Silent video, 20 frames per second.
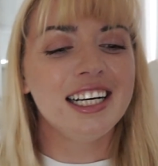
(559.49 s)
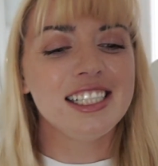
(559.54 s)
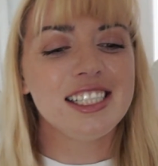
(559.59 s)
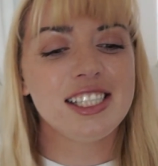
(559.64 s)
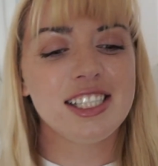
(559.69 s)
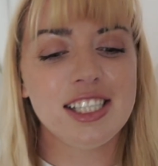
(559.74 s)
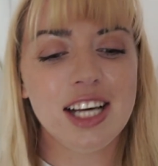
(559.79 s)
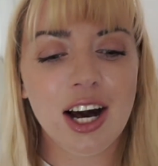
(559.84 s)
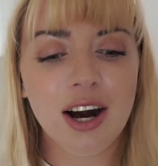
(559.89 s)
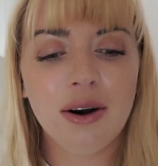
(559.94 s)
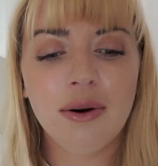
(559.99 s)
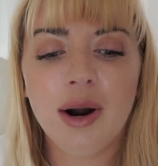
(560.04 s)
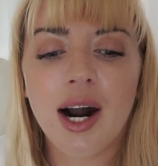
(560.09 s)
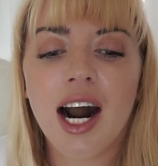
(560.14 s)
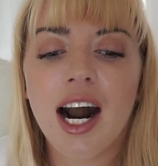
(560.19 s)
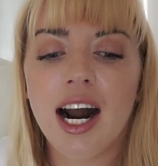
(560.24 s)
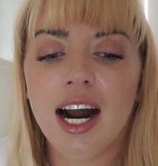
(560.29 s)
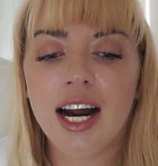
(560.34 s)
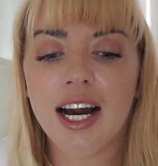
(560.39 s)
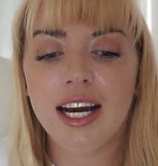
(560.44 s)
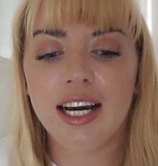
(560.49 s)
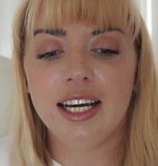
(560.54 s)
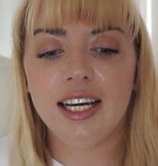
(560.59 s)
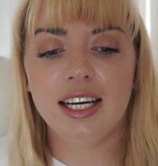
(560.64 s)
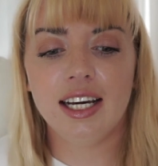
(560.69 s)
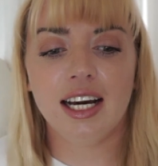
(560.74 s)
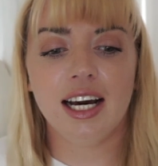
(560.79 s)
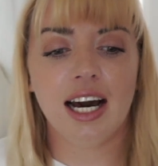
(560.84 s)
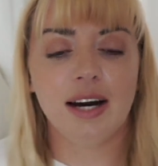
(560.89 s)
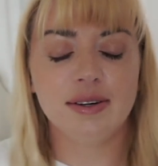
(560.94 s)
So
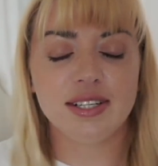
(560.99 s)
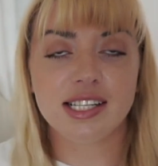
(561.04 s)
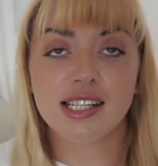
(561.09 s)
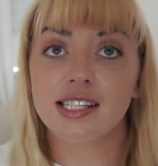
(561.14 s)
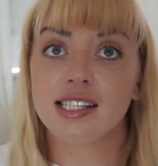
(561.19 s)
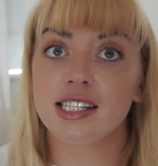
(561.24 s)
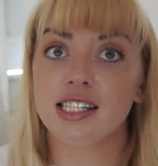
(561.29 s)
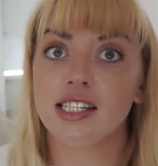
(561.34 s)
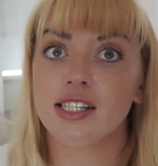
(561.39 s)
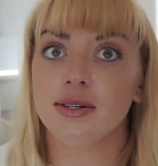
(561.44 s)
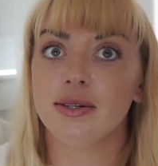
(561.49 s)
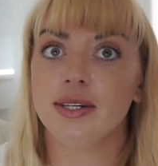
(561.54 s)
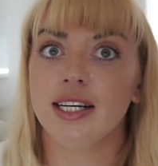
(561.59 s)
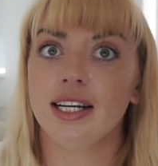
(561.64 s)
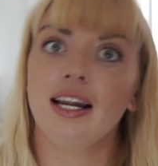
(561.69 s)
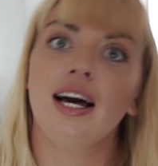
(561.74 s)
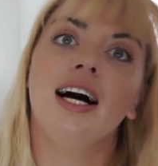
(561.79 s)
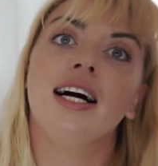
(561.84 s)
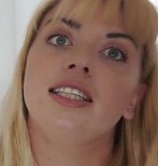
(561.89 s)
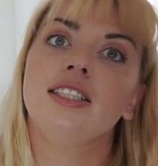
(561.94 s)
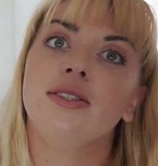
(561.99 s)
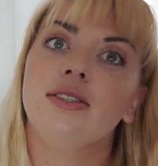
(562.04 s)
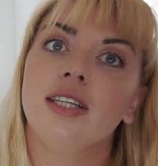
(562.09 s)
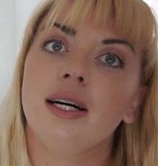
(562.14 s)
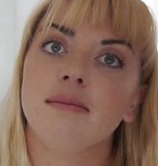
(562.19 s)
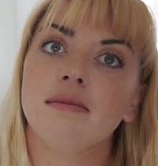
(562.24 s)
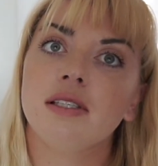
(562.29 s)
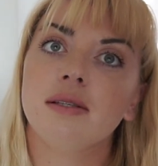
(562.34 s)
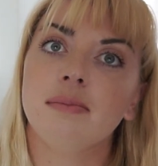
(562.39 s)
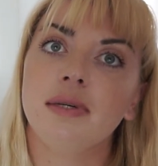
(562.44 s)
I, I was listening to it at two
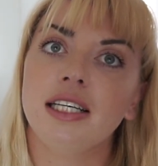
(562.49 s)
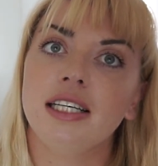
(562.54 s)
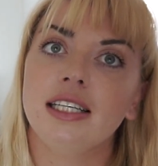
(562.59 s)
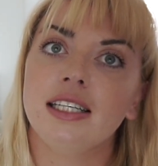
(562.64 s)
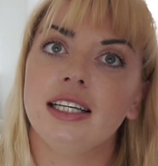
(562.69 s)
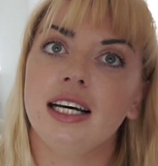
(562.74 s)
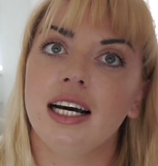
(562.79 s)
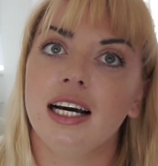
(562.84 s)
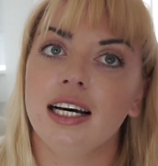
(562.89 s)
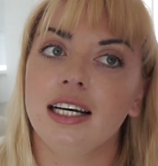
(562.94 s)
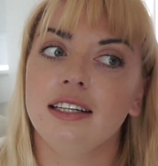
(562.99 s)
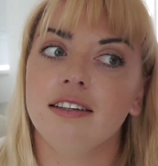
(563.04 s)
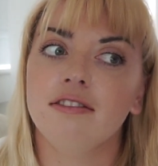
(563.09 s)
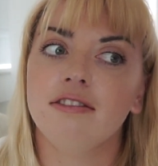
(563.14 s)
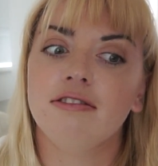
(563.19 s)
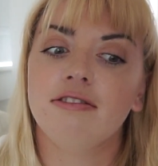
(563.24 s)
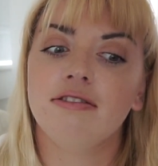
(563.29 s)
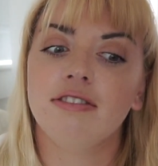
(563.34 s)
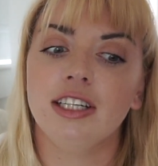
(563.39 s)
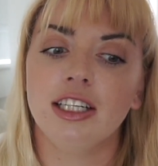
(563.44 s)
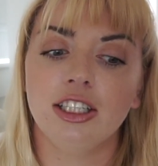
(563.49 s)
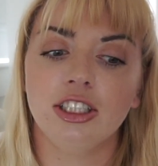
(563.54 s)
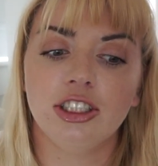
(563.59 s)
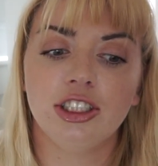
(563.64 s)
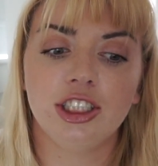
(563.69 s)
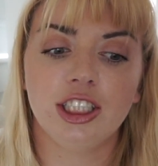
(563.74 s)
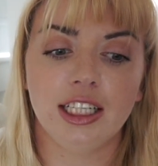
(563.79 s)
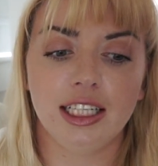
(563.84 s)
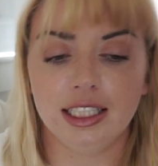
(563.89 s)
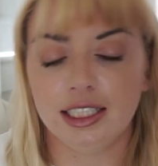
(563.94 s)
times speed and
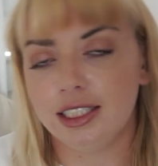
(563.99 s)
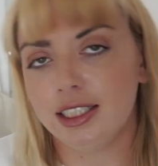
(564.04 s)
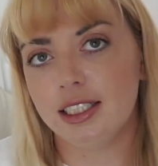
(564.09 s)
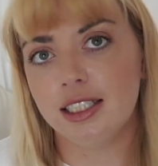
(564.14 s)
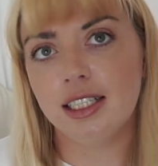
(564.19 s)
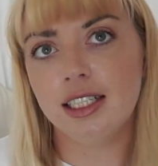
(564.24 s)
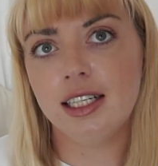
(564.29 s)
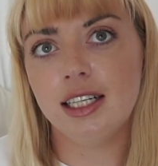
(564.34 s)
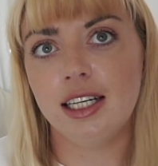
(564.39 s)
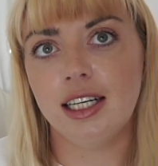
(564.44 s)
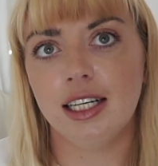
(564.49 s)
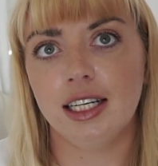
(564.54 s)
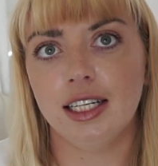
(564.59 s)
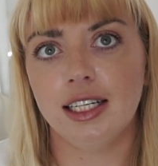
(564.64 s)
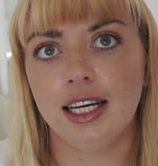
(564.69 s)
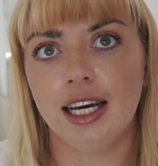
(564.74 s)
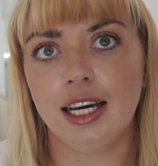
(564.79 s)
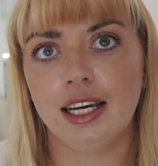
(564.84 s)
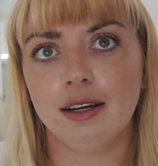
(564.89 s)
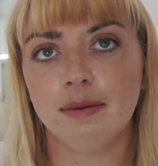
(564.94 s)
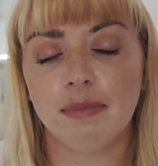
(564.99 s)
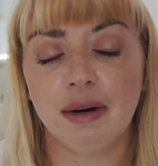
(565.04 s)
finished it in a day.